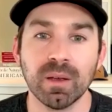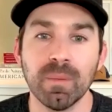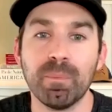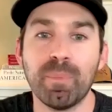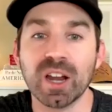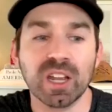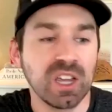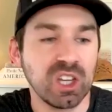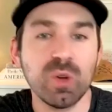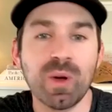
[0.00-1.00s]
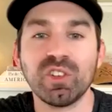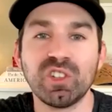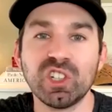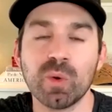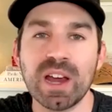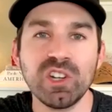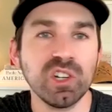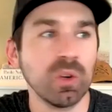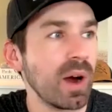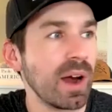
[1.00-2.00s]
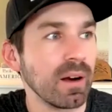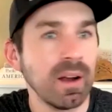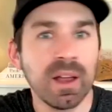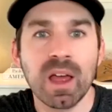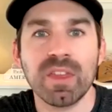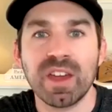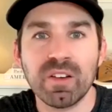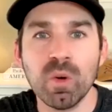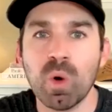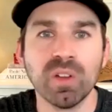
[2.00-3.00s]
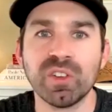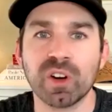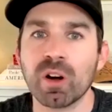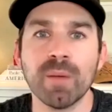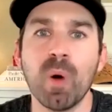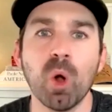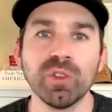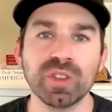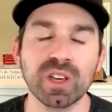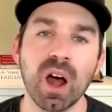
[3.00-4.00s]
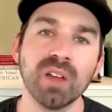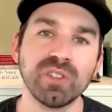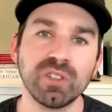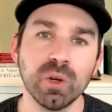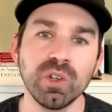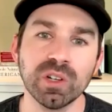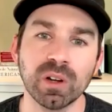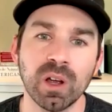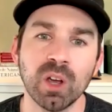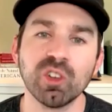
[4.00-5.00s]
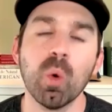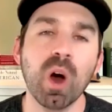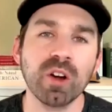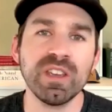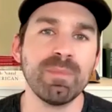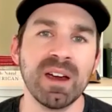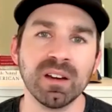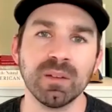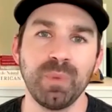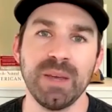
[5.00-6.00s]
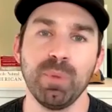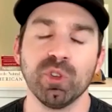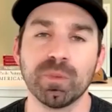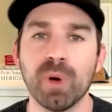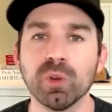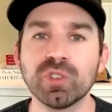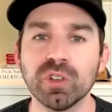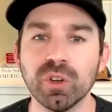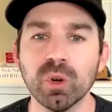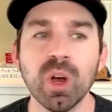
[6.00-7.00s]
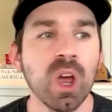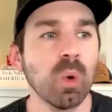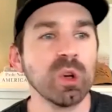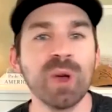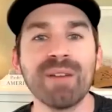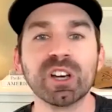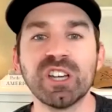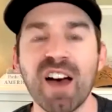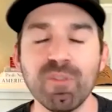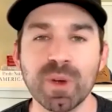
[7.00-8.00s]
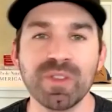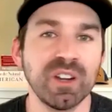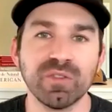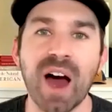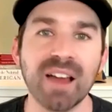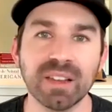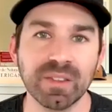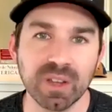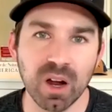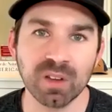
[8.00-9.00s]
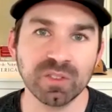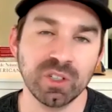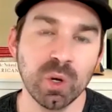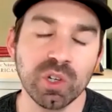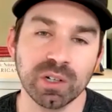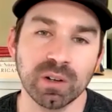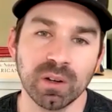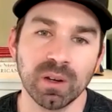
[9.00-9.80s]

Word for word: But you have a situation where they're the ones that aren't upholding the Constitution. So, what are the American people supposed to do when you have a government that is violating the Constitution?